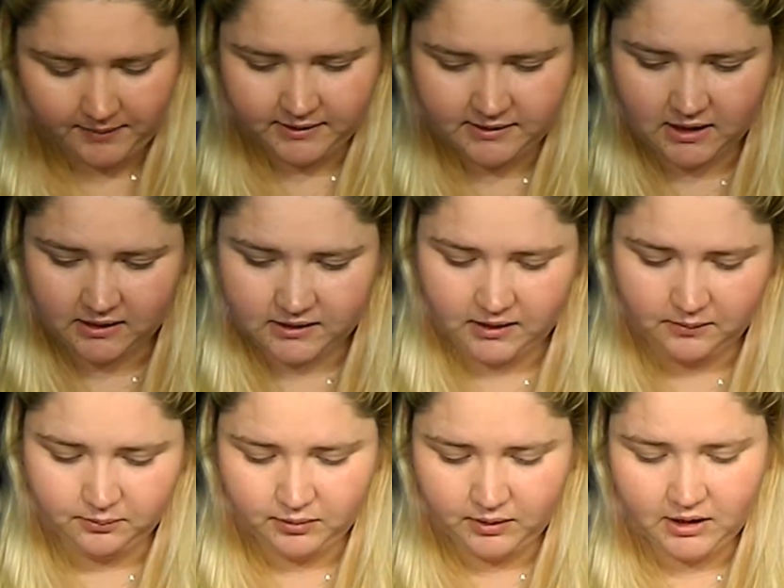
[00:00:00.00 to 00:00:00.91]
It's got the
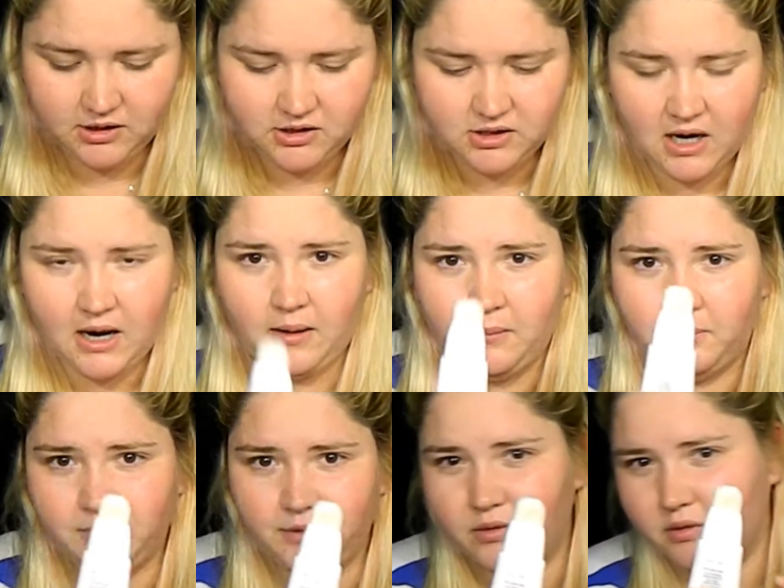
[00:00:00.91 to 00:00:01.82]
brush,
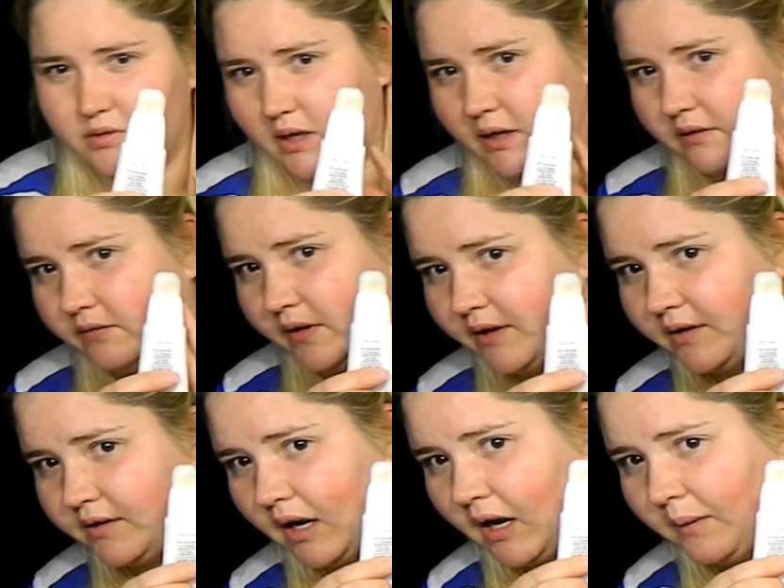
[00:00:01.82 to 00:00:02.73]
little kind of like
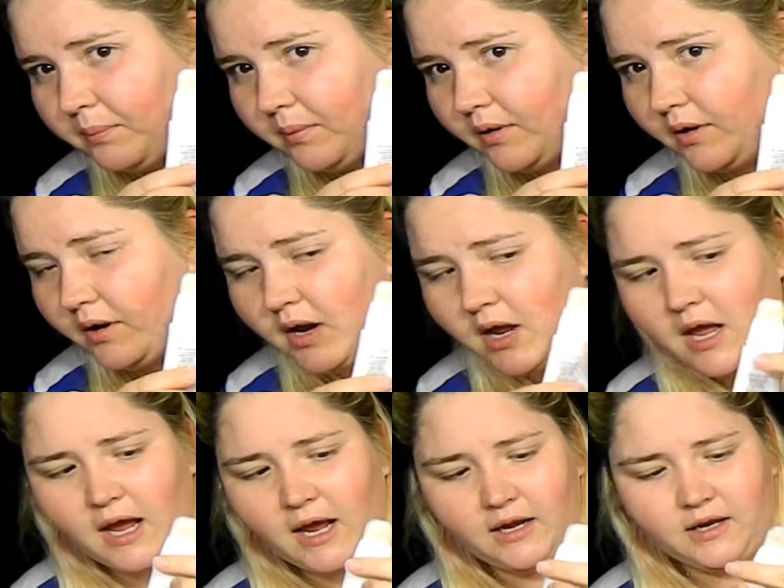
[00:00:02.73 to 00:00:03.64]
topper,
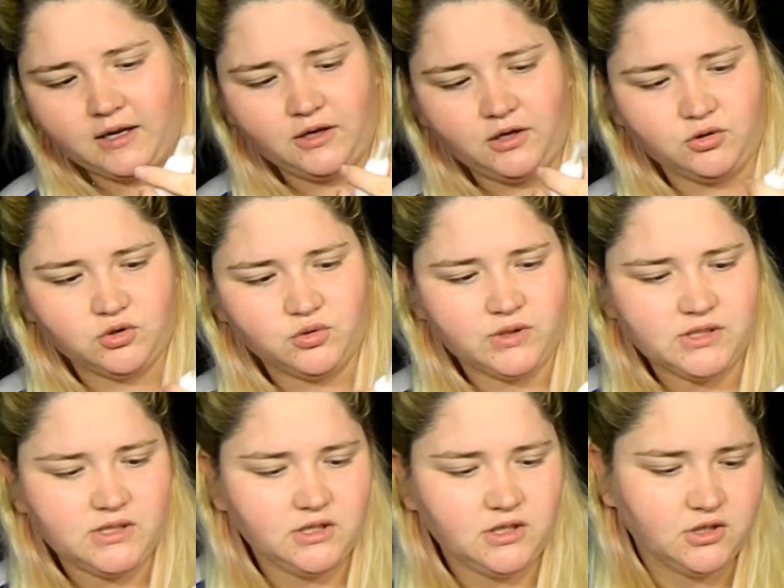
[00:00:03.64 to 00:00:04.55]
and you
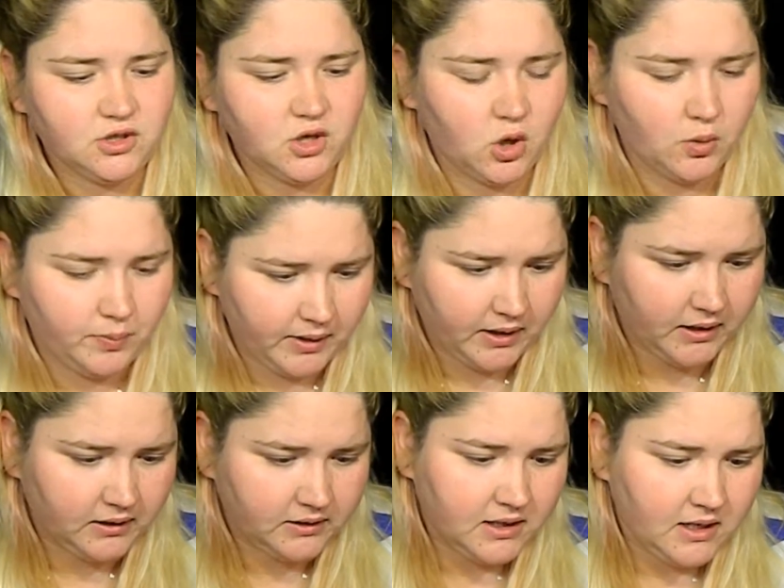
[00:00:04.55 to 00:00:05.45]
twist it to open
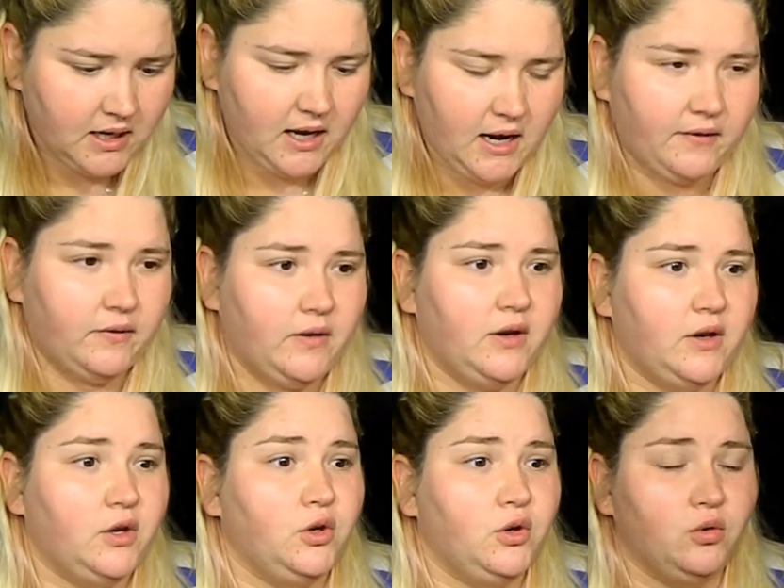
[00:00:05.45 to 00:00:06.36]
it, and then
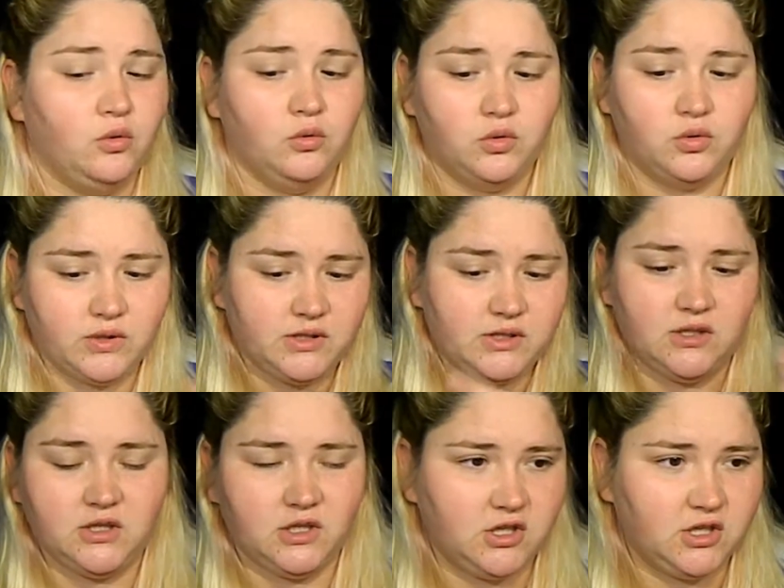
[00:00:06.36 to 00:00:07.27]
you twist
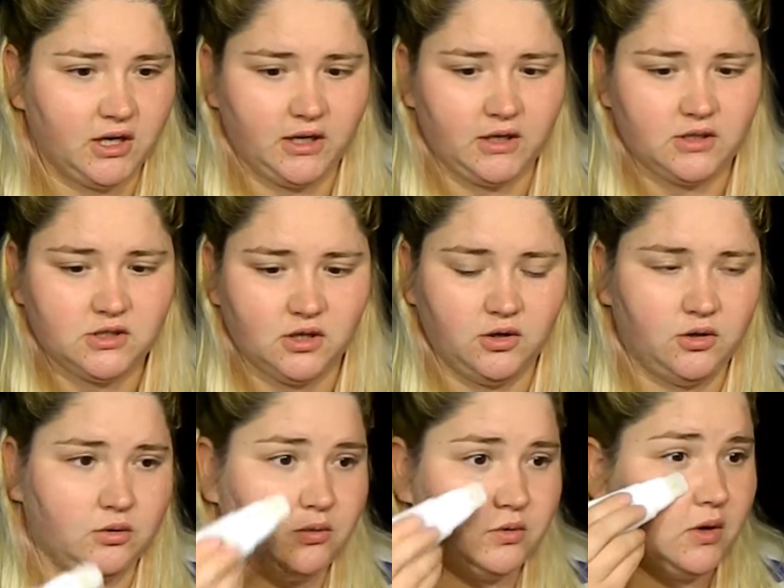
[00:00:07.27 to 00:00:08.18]
it to shut it. So
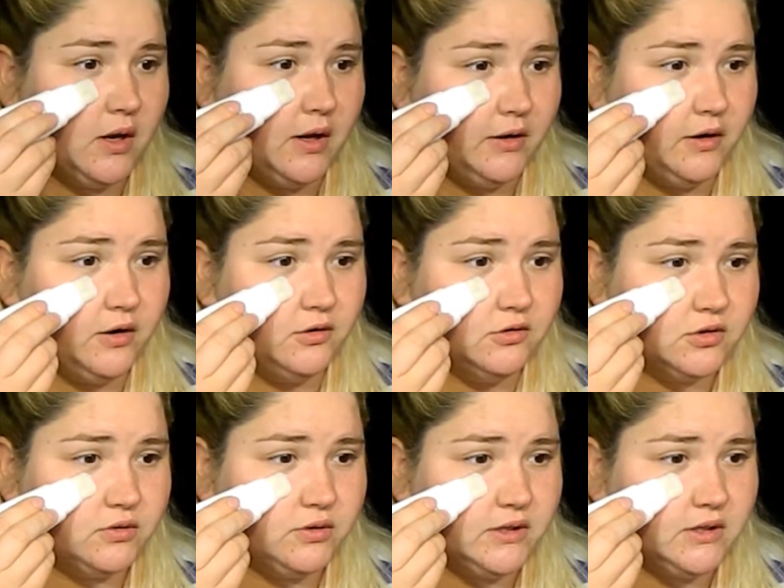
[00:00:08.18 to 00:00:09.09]
and then you
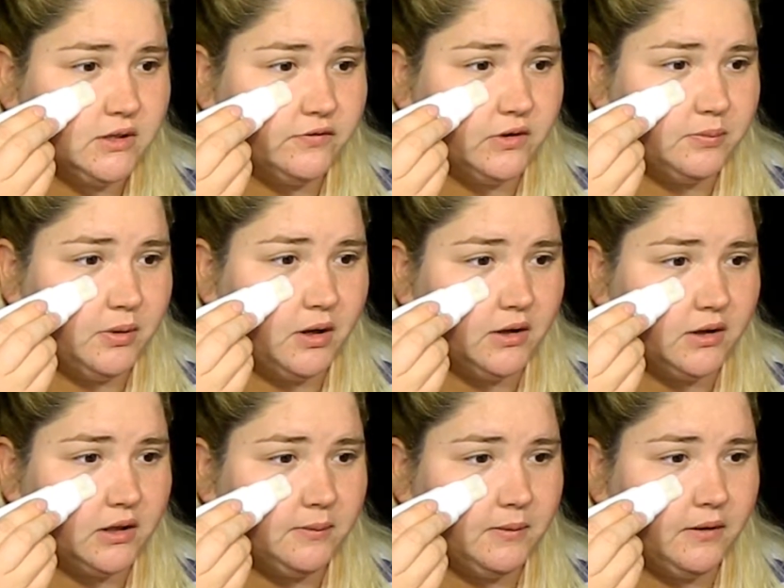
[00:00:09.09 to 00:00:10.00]
squeeze it for the
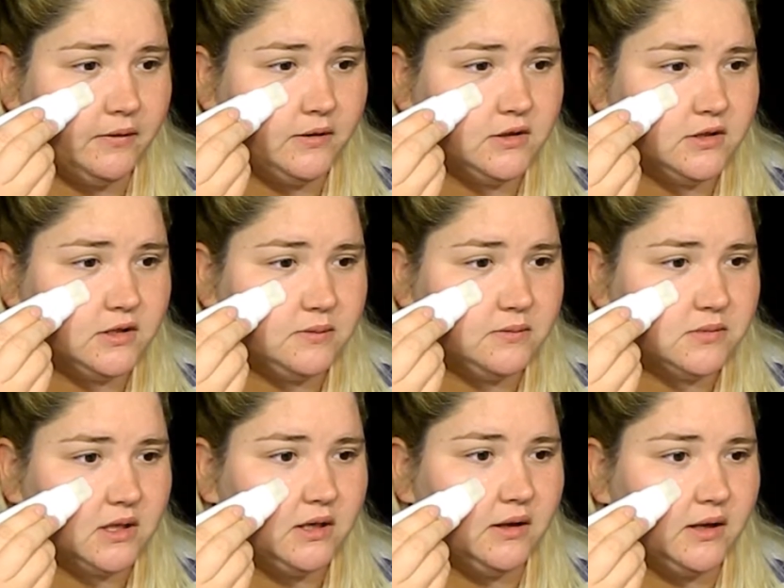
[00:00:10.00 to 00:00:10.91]
product to come out, and it just comes
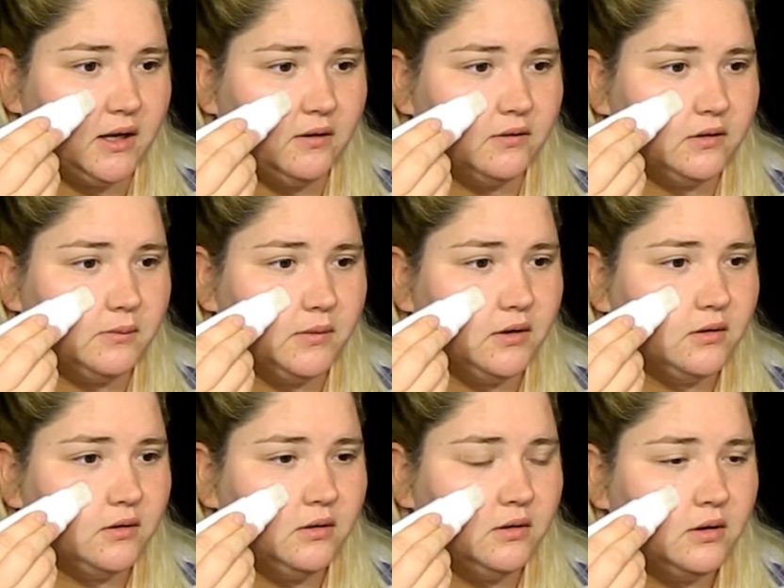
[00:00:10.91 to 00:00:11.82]
kind of like out the middle.